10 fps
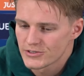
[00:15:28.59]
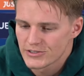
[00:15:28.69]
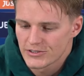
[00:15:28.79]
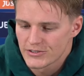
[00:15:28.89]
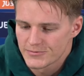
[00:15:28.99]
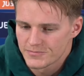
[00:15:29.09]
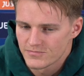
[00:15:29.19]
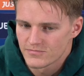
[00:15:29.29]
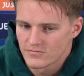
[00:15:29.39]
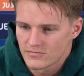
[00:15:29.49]
So
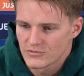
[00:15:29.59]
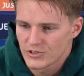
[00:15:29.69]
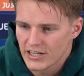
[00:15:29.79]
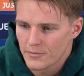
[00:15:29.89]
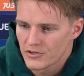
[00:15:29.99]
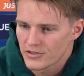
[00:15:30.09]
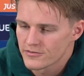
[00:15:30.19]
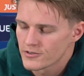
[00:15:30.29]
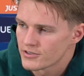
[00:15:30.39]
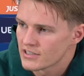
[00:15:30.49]
so yeah, I'm looking
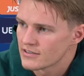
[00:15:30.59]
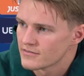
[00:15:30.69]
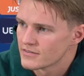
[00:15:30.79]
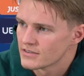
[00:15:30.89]
forward to that.